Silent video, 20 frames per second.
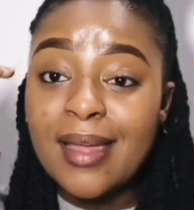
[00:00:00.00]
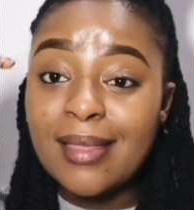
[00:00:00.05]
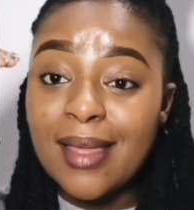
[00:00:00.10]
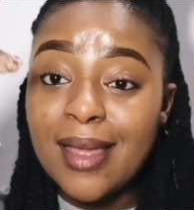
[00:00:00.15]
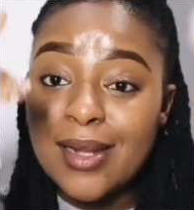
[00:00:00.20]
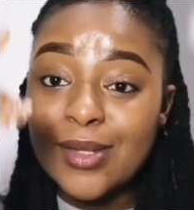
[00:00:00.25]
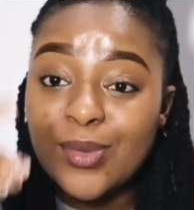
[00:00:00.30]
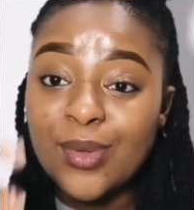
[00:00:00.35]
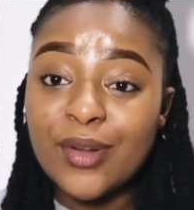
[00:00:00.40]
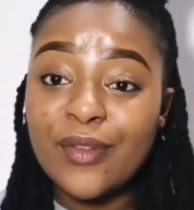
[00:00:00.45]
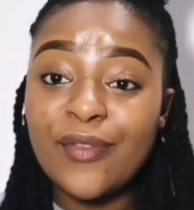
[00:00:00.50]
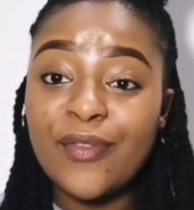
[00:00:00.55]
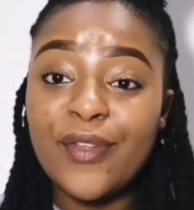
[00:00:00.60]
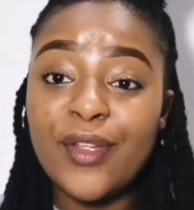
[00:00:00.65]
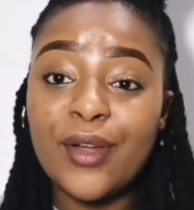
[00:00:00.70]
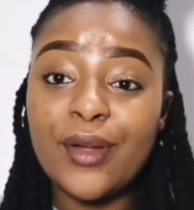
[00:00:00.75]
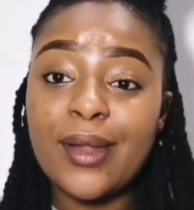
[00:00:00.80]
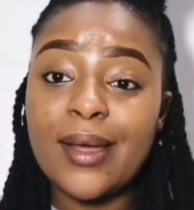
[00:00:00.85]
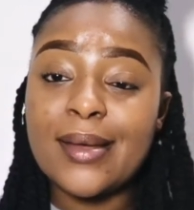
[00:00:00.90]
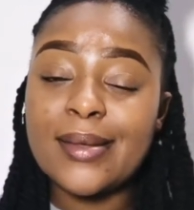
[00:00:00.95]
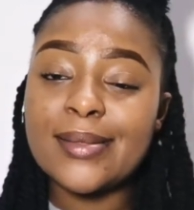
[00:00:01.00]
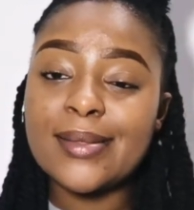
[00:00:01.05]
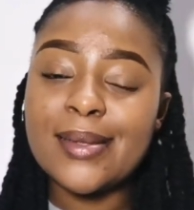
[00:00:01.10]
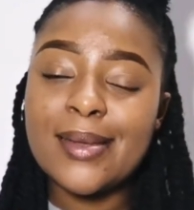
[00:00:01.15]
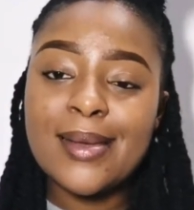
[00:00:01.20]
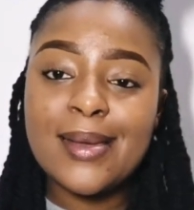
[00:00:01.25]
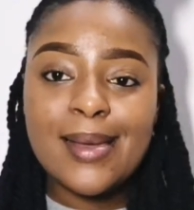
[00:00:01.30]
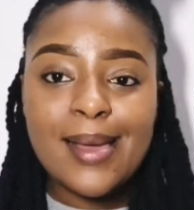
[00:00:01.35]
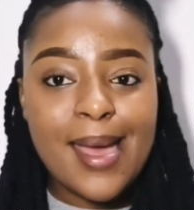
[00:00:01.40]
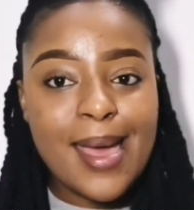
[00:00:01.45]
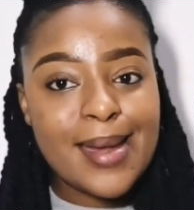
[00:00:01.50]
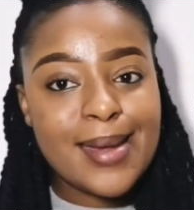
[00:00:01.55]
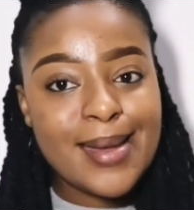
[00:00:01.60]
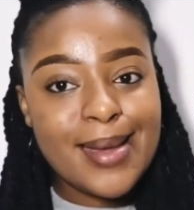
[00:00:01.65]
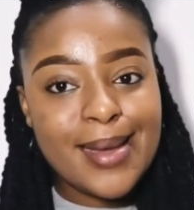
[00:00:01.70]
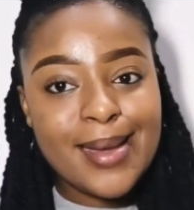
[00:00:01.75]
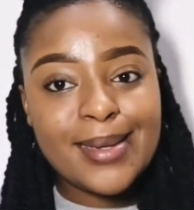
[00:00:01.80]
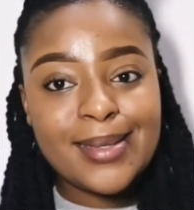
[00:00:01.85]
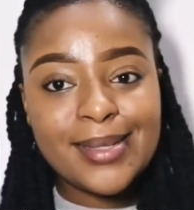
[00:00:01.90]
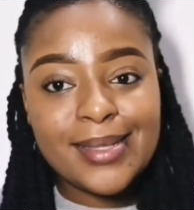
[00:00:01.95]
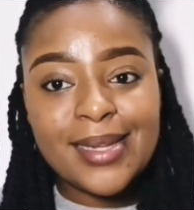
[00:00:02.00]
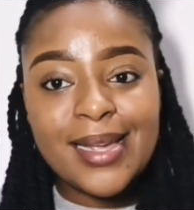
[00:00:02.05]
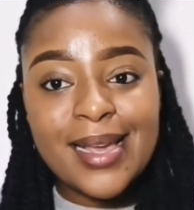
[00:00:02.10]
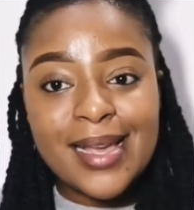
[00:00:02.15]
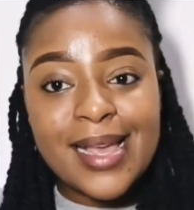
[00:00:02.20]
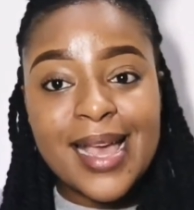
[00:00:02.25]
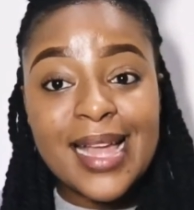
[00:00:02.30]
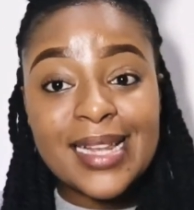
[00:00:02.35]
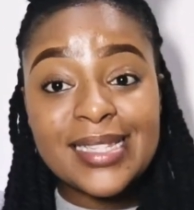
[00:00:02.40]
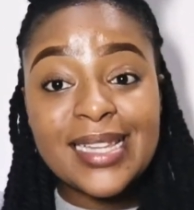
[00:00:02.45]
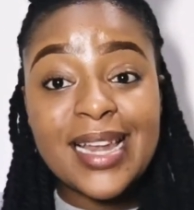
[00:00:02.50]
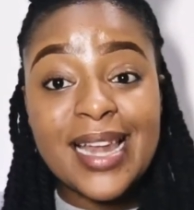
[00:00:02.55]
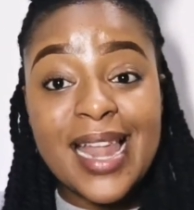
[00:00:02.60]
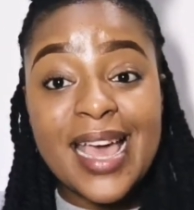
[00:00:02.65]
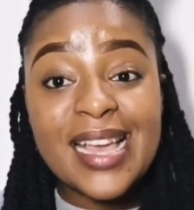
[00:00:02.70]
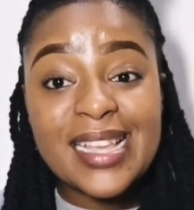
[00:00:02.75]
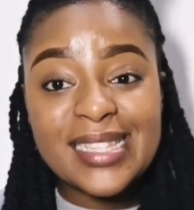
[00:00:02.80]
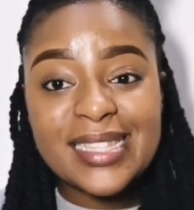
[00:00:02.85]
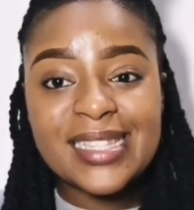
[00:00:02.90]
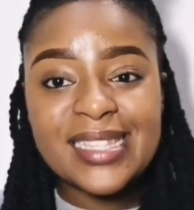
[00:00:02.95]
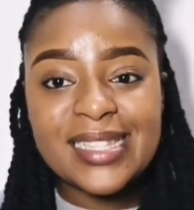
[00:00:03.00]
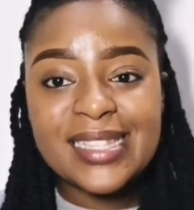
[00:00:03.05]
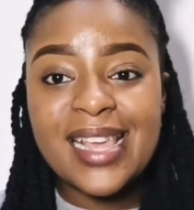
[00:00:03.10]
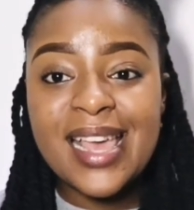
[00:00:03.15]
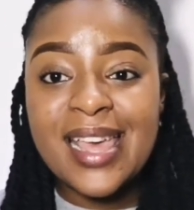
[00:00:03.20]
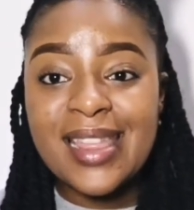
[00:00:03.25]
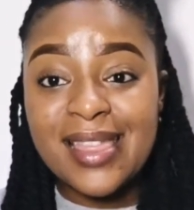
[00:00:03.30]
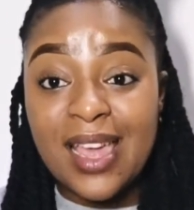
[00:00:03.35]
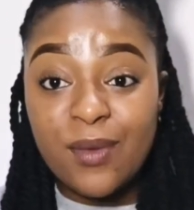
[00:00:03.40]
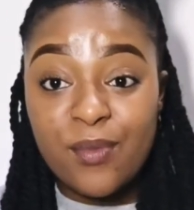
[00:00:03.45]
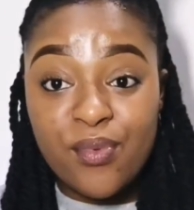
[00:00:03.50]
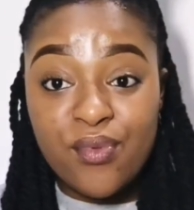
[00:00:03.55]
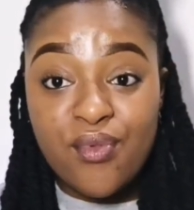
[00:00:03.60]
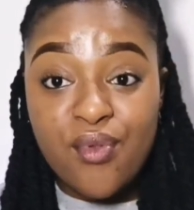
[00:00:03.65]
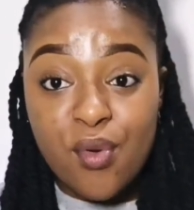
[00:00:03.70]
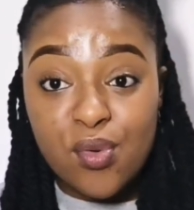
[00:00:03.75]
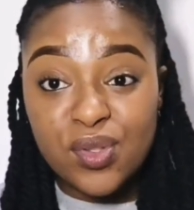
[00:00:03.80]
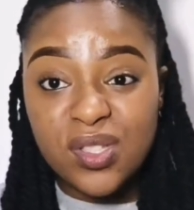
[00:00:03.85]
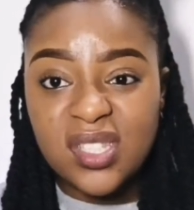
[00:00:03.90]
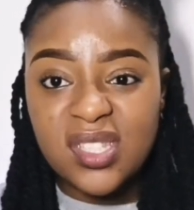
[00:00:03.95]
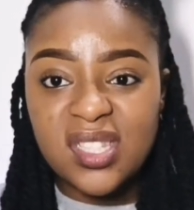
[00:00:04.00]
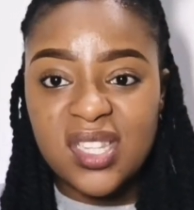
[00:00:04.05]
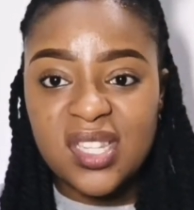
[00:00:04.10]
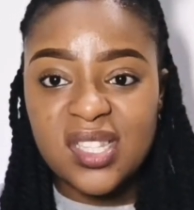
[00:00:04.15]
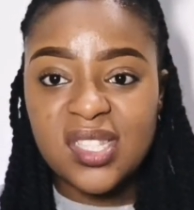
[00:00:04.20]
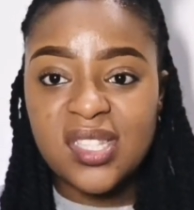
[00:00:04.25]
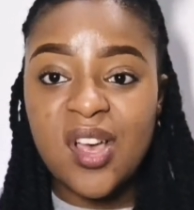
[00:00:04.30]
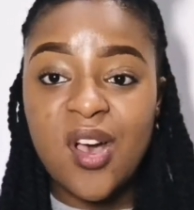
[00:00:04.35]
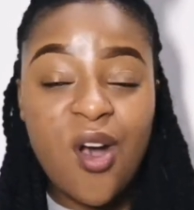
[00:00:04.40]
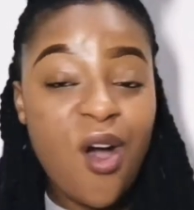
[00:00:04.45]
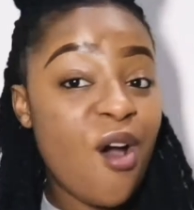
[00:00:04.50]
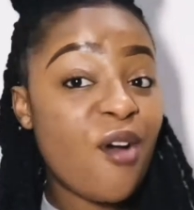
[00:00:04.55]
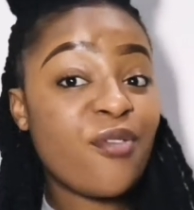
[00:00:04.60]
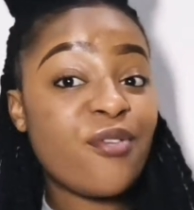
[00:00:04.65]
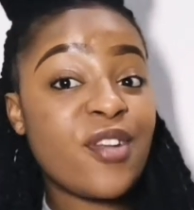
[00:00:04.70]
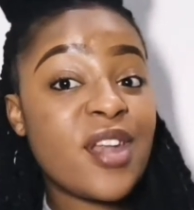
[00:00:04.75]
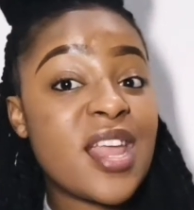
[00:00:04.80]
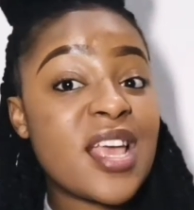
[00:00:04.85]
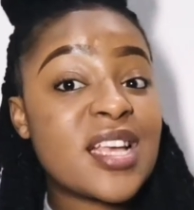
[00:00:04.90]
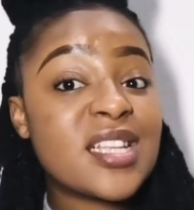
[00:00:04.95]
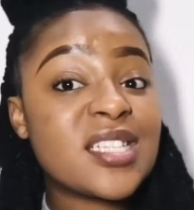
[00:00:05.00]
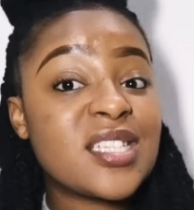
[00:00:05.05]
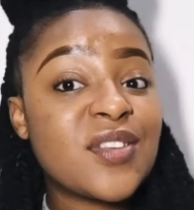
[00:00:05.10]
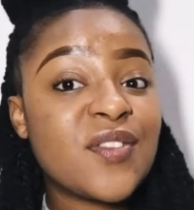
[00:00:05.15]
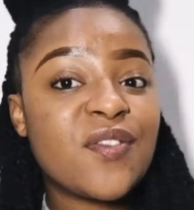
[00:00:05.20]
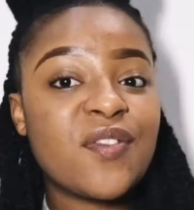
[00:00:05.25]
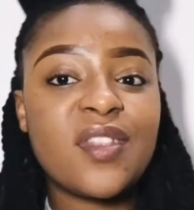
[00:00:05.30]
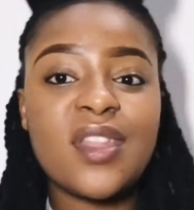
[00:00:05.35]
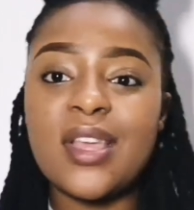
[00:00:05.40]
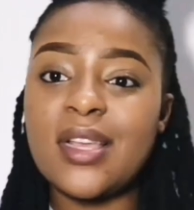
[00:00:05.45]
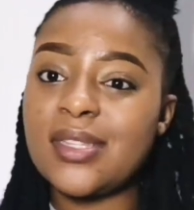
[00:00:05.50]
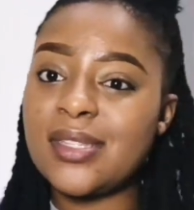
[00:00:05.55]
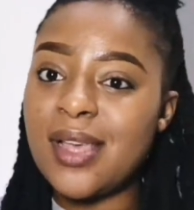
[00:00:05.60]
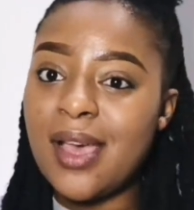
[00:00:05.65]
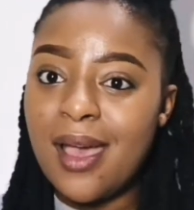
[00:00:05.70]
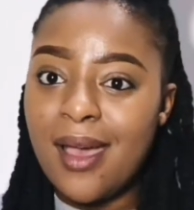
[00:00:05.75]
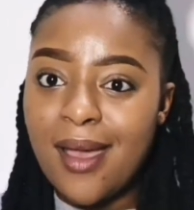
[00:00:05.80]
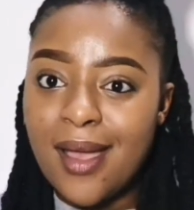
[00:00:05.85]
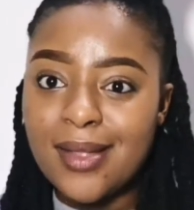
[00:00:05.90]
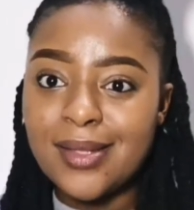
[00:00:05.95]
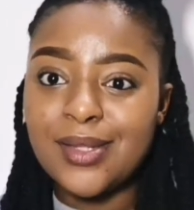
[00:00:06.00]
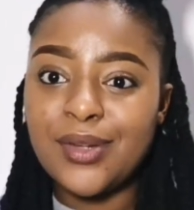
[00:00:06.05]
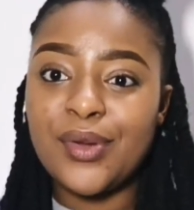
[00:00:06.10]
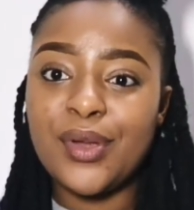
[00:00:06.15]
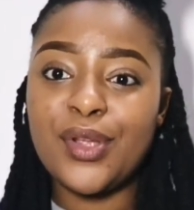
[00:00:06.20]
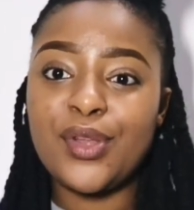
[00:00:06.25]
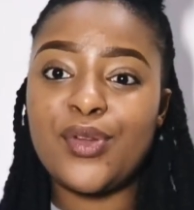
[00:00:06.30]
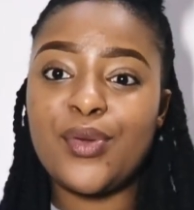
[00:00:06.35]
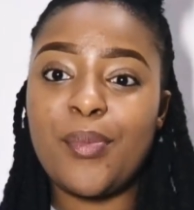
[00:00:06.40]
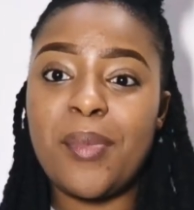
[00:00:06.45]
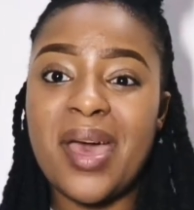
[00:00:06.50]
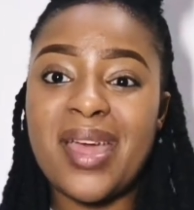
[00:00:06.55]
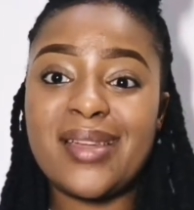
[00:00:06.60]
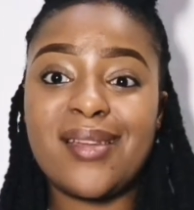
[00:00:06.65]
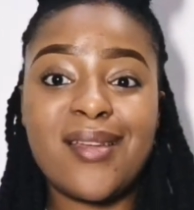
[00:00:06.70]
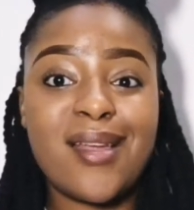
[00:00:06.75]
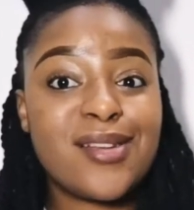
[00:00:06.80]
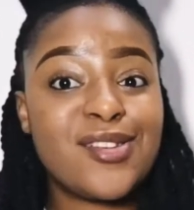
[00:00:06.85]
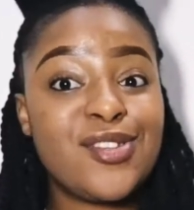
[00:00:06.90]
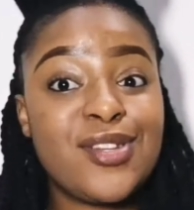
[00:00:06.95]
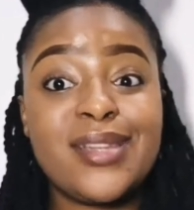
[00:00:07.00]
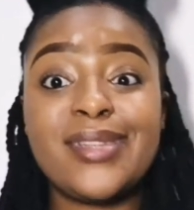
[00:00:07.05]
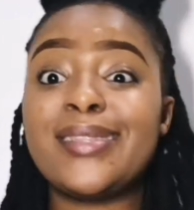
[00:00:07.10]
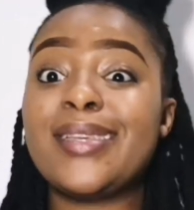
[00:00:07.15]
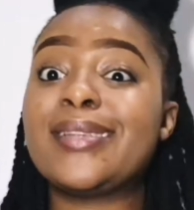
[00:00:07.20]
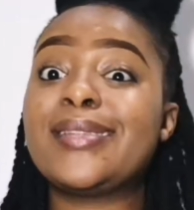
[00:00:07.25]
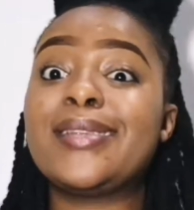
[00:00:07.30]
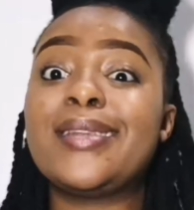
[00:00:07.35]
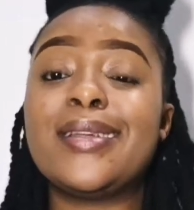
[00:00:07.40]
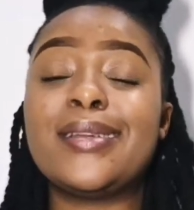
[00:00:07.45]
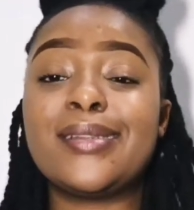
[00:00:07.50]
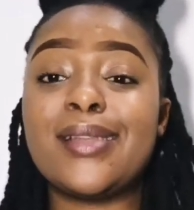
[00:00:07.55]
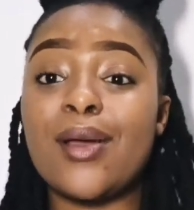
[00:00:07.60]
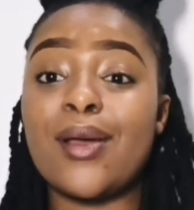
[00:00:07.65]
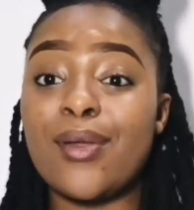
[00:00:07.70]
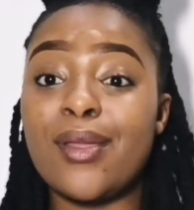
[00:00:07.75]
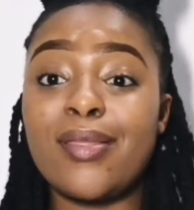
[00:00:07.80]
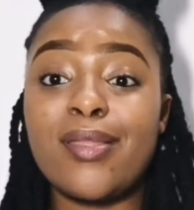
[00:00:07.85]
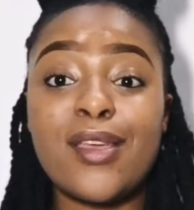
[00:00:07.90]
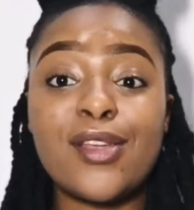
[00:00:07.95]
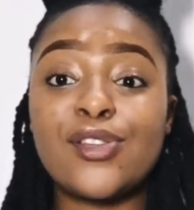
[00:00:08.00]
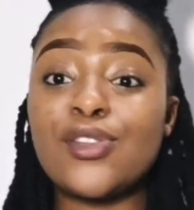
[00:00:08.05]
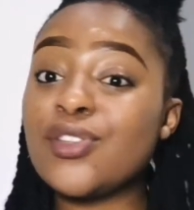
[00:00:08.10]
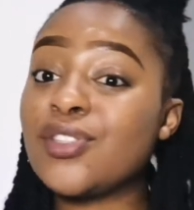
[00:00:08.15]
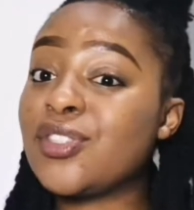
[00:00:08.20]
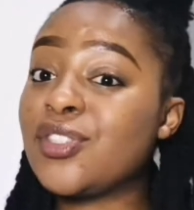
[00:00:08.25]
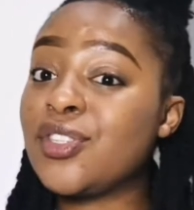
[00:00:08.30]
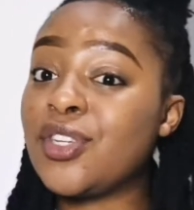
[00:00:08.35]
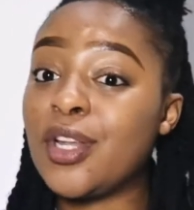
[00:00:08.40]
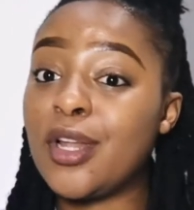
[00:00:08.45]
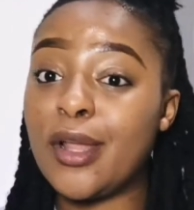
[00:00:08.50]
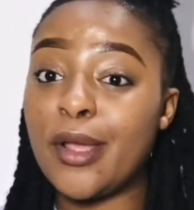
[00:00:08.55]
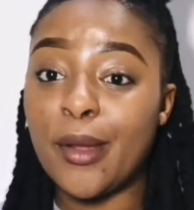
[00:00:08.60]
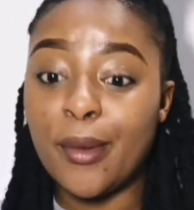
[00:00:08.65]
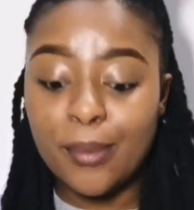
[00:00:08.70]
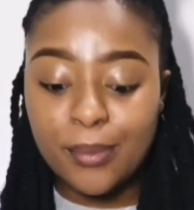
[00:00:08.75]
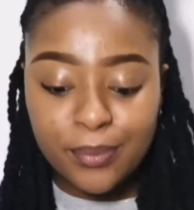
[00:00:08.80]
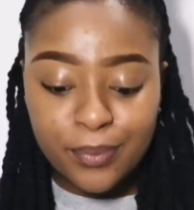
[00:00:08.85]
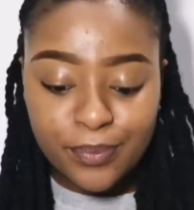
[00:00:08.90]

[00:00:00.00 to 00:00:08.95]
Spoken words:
That is what fear does, and it catalyzes that process of negative things entering in your mind and actually settling down and then just chilling.